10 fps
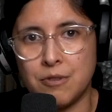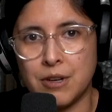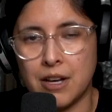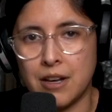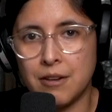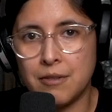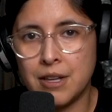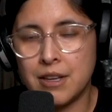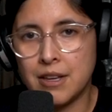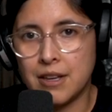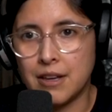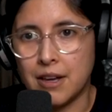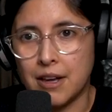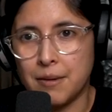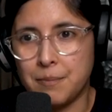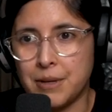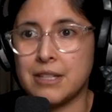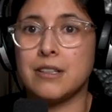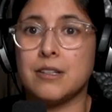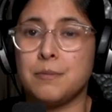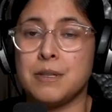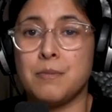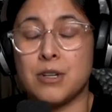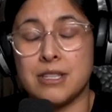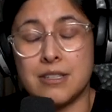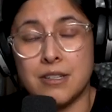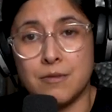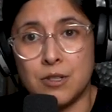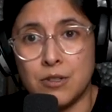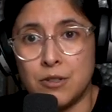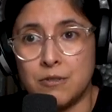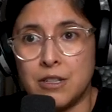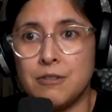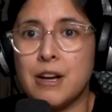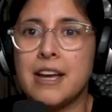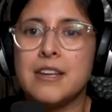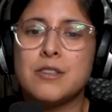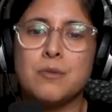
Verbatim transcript: Uh, uh, being a little bit more sensitive to UV rays,